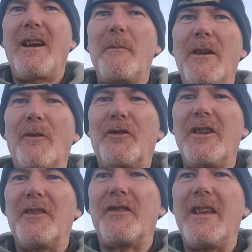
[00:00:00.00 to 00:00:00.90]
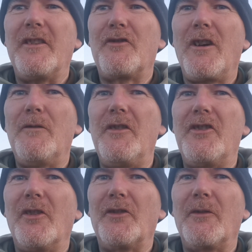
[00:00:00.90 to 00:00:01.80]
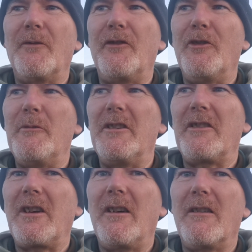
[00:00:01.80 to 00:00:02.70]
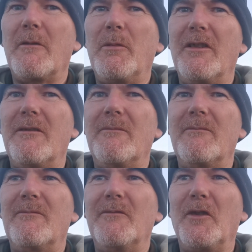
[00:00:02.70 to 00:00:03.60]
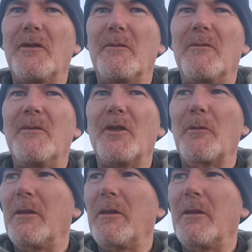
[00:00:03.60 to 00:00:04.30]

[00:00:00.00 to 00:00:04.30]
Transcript: mean, obviously I'd get the trophy shots on film in the dark, but not the